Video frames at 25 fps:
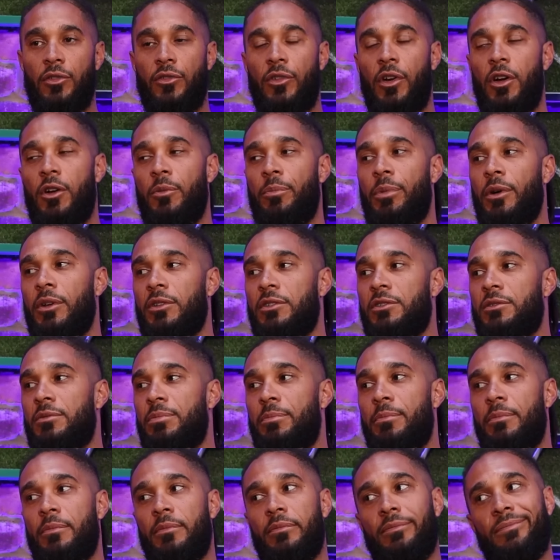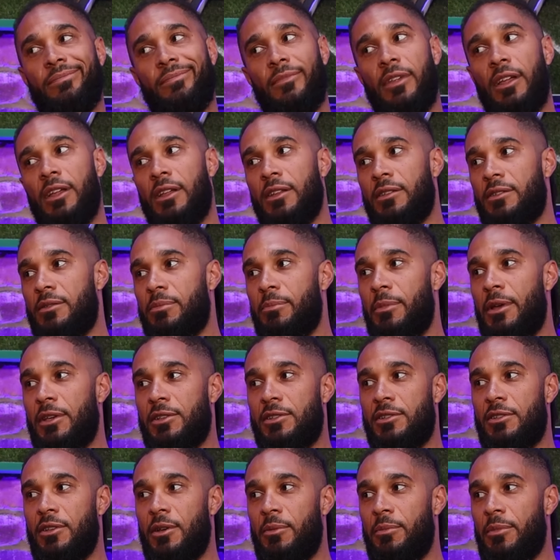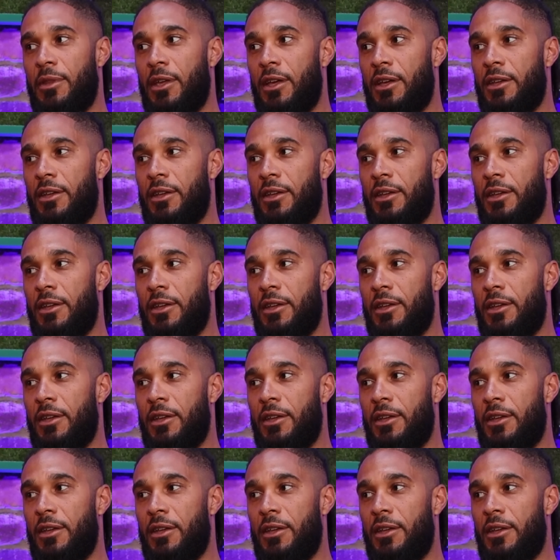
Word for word: about Our that? robots, that's messed